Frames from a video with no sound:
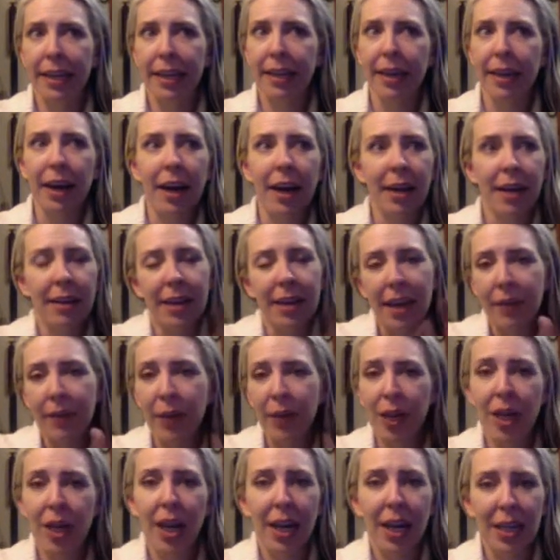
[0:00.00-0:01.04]
I gave it
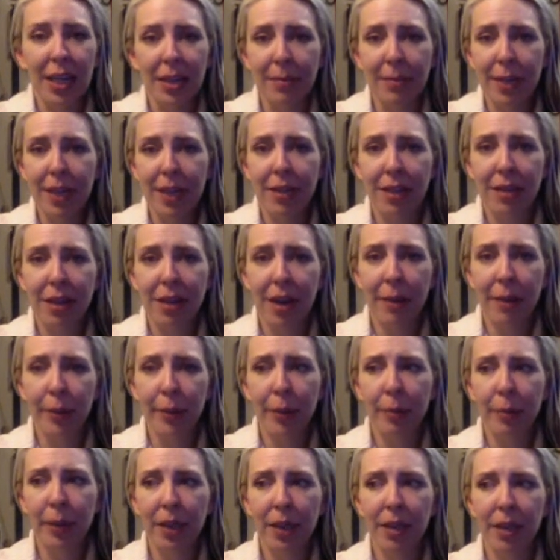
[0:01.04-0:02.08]
a 90-minute timer
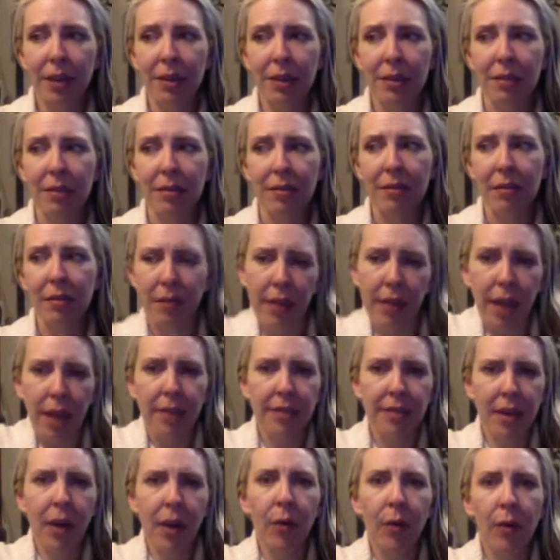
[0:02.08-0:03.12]
because
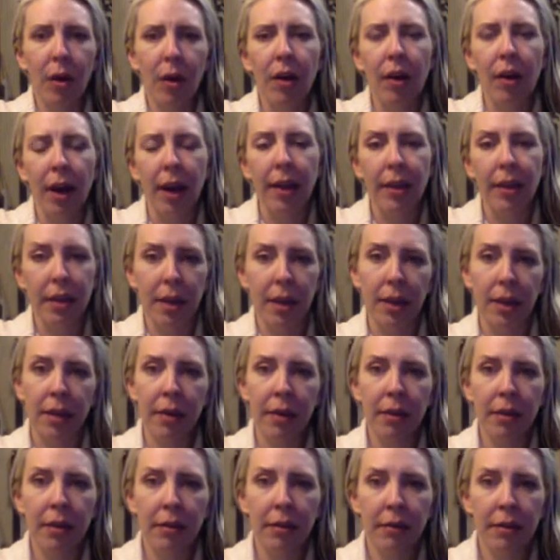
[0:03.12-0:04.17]
that's how long I
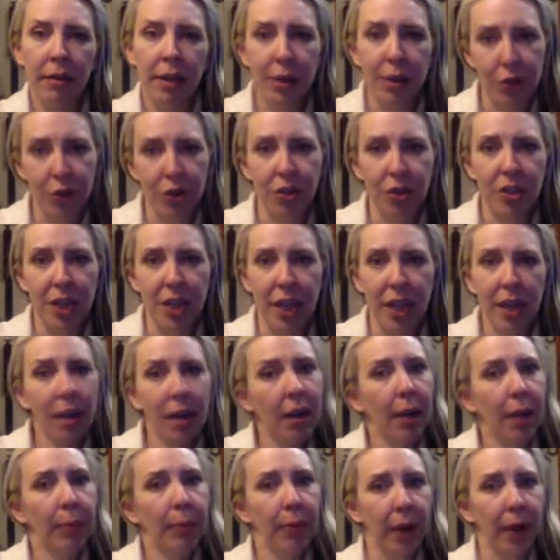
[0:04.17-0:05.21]
think it should take
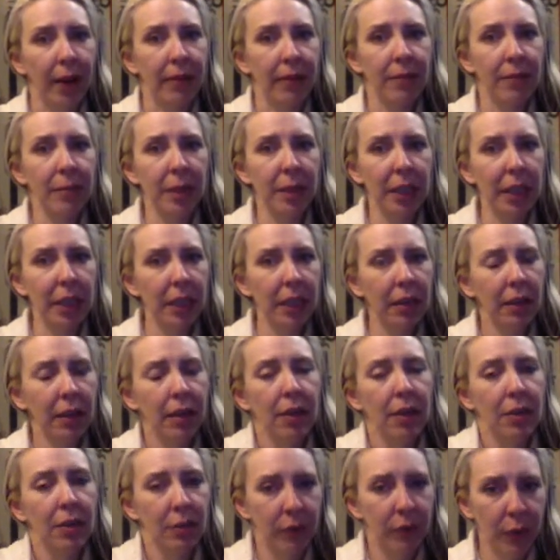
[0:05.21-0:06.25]
approximately.
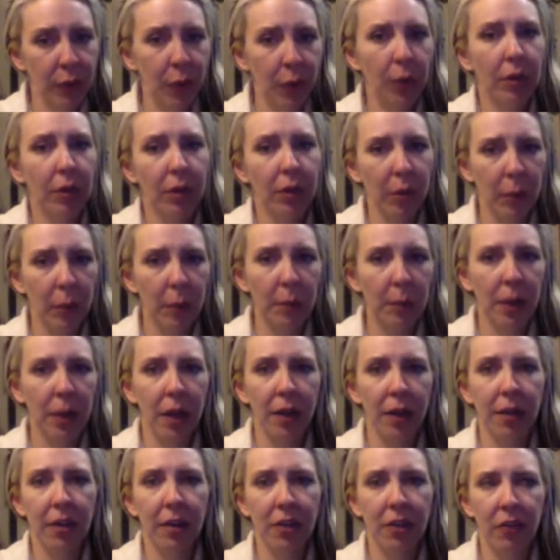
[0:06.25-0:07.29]
So if you go a little bit beyond
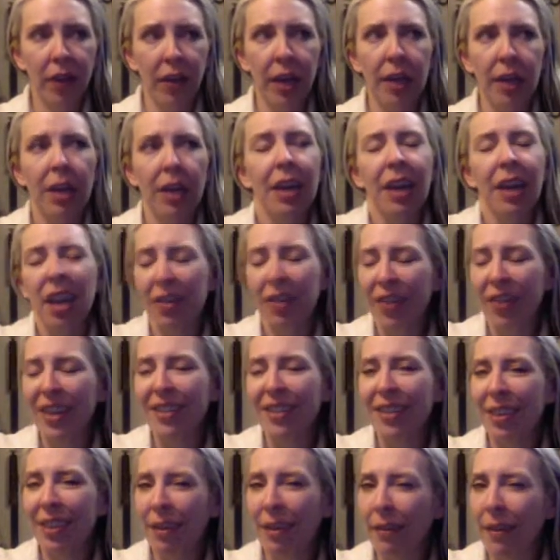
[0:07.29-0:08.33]
it, it's fine. If I
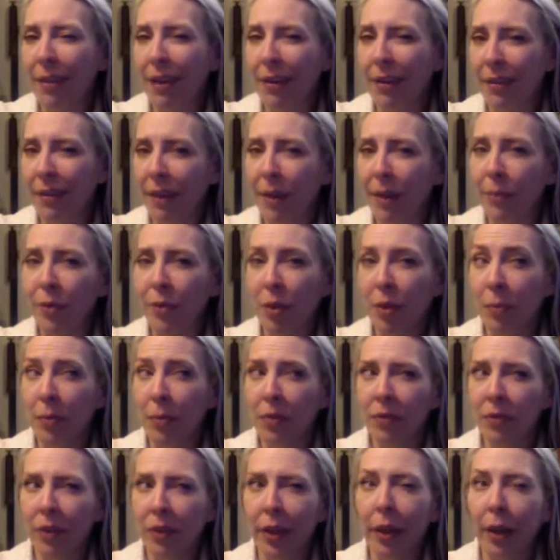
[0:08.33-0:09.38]
see that the exam's open
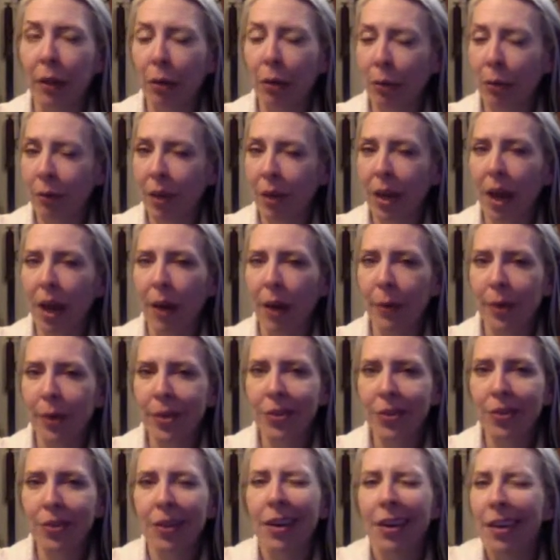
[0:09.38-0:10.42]
for like 3
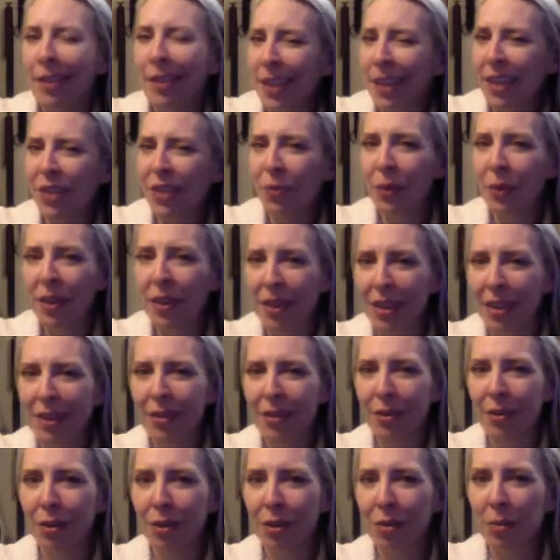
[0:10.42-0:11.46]
hours, that's when things
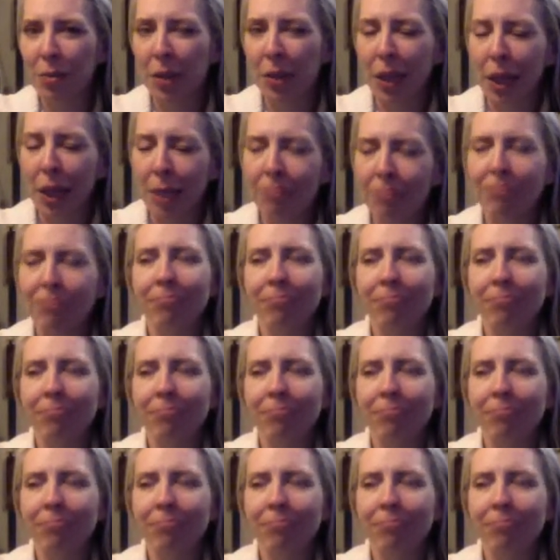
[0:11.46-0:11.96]
start to be like,